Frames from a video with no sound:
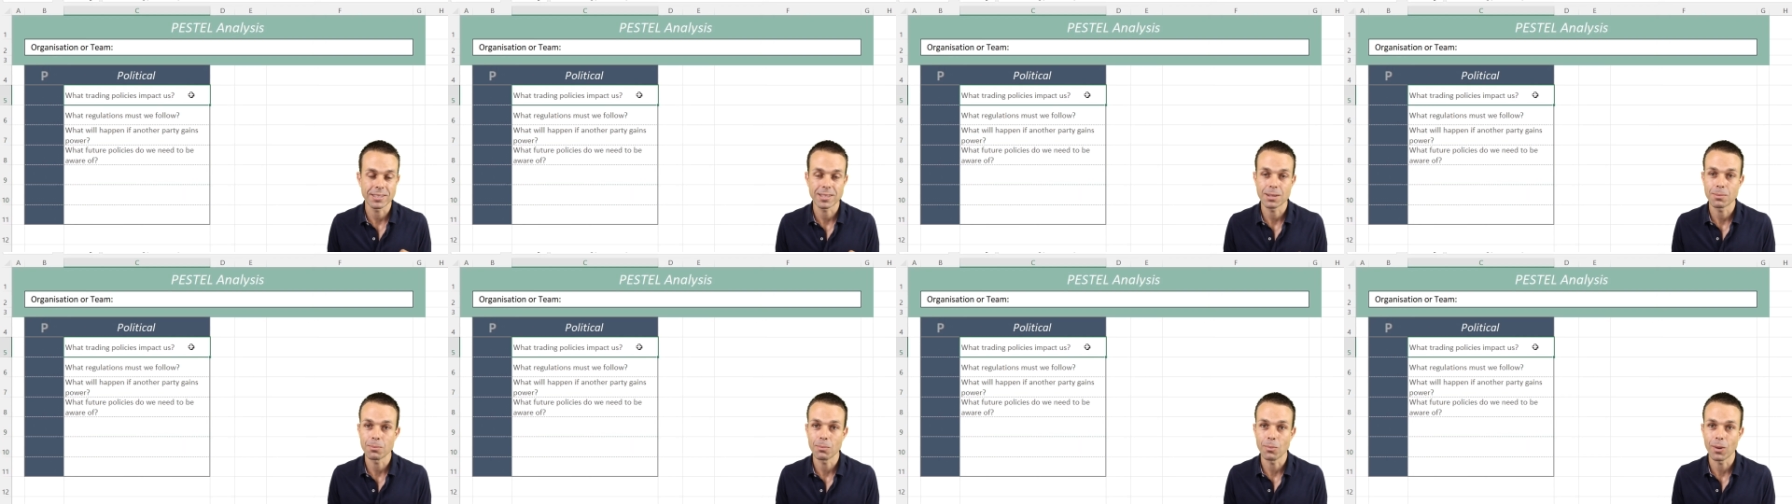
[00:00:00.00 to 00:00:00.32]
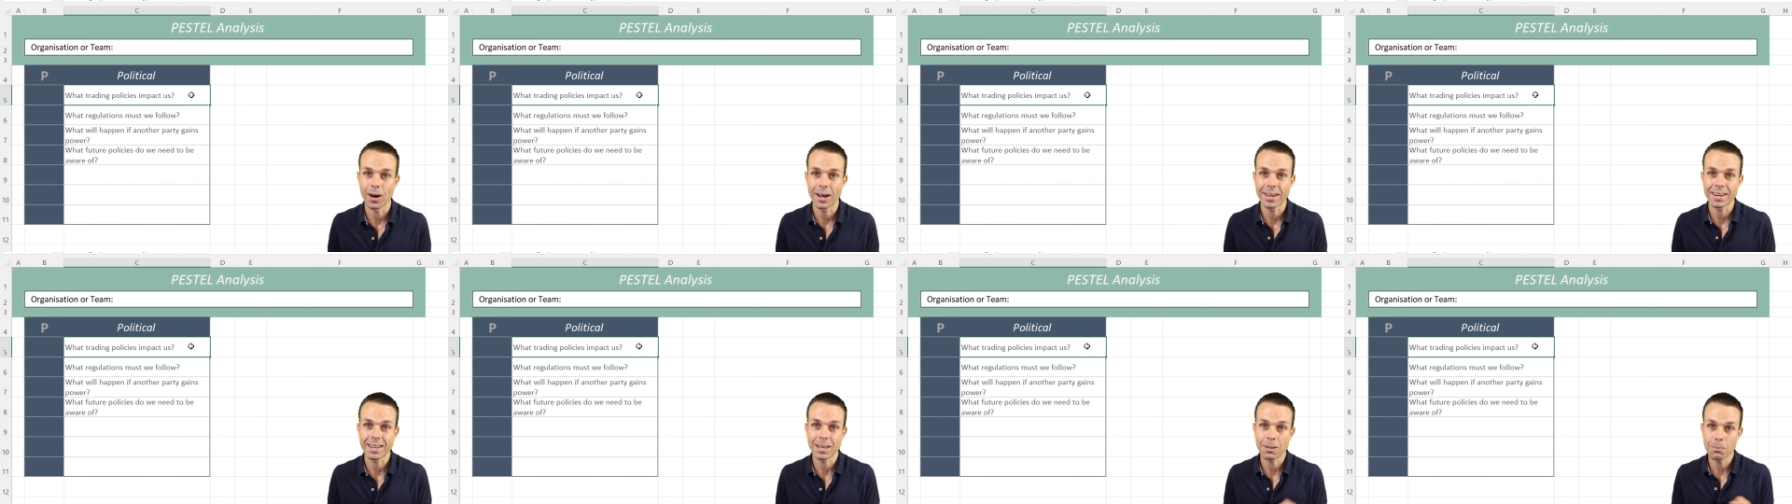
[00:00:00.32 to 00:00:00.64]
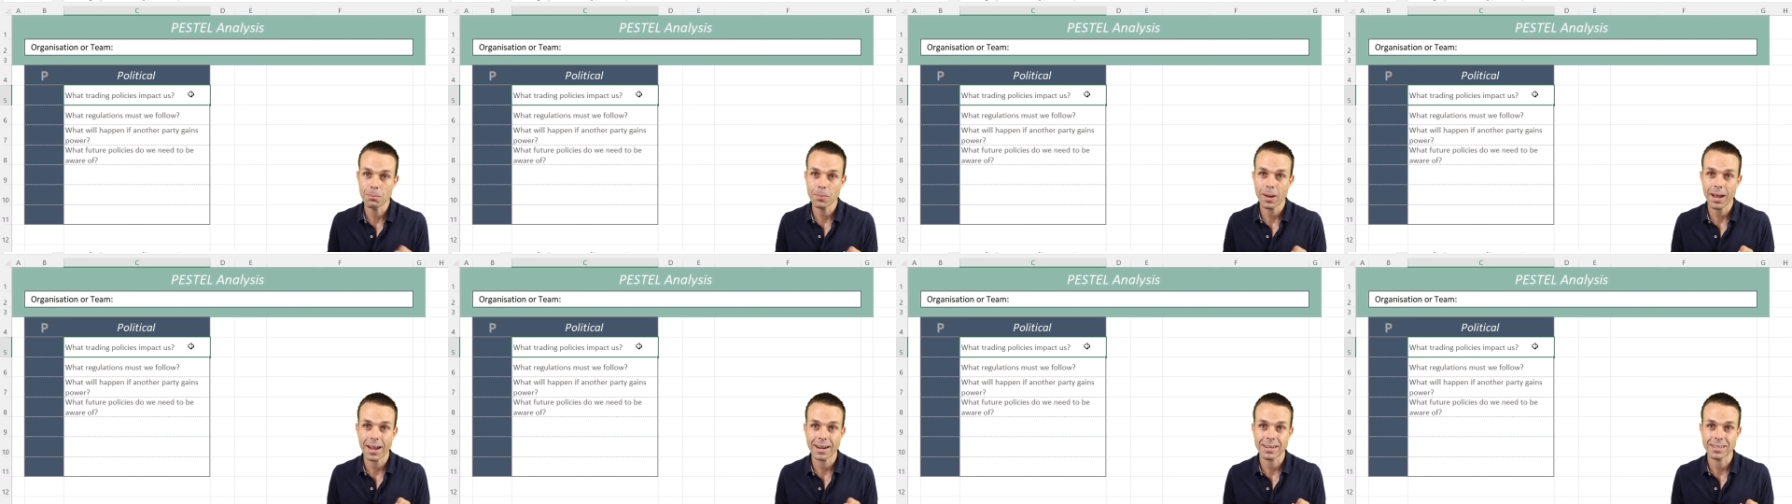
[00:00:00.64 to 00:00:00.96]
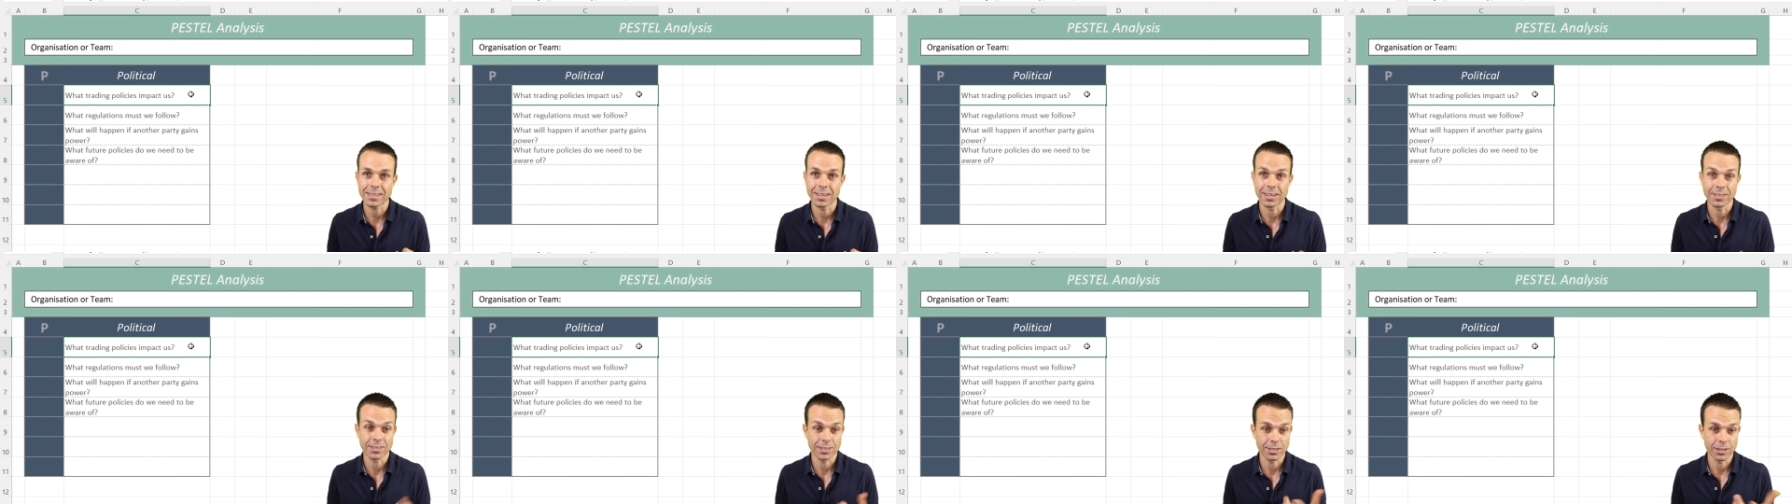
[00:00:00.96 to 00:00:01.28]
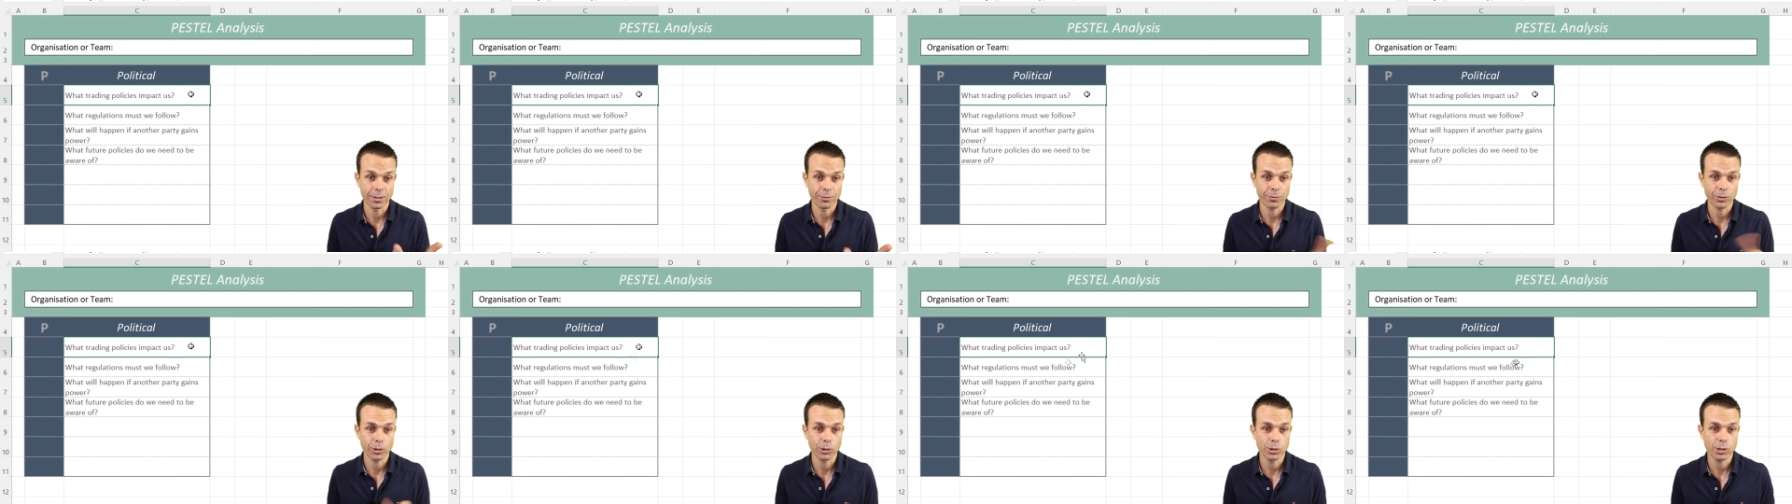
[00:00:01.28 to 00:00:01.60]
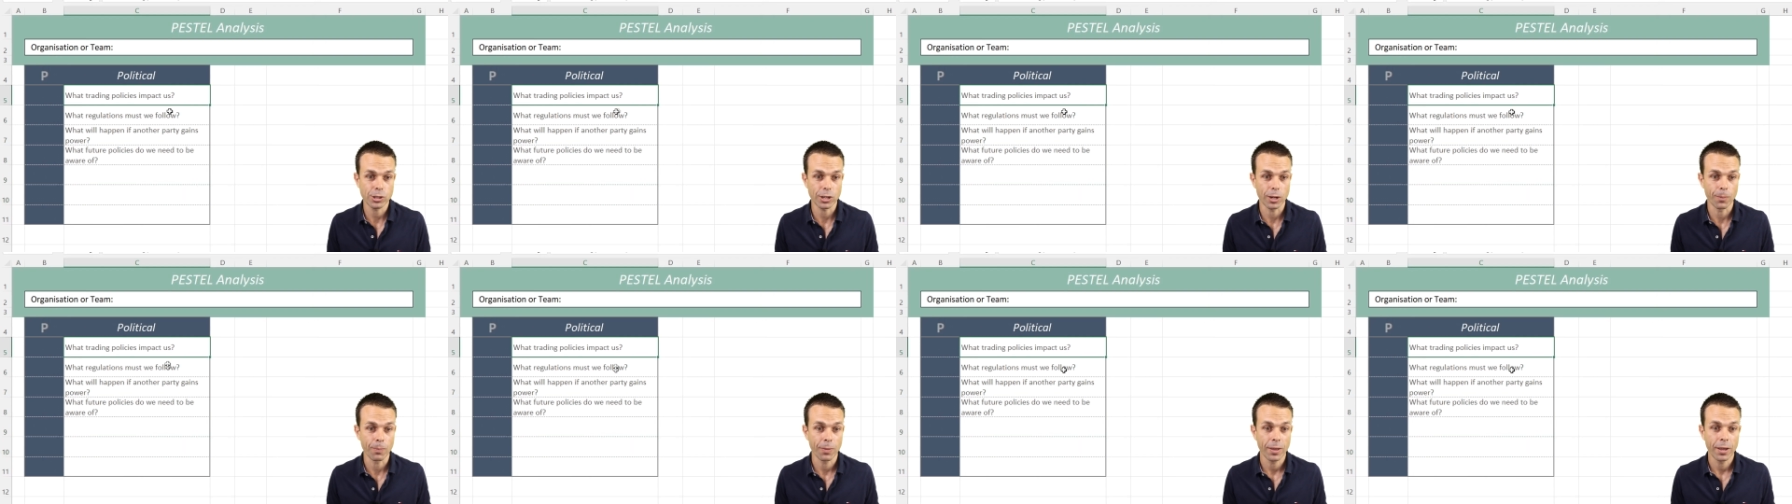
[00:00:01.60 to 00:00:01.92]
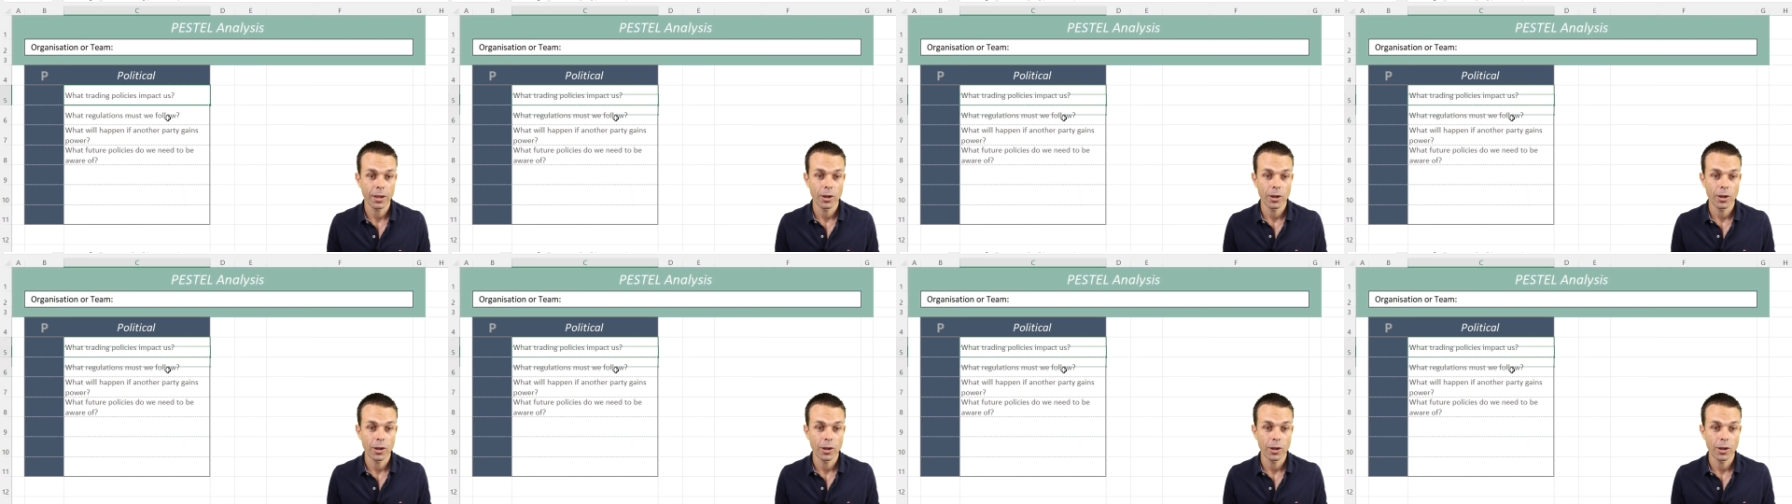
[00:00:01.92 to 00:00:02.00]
that might impact us in the future?